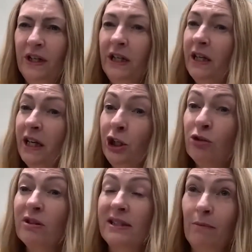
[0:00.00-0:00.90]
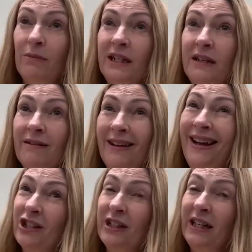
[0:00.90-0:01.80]
and you're somebody that
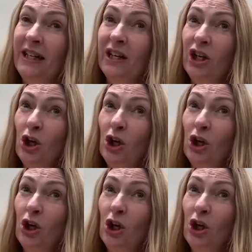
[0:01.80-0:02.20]
actually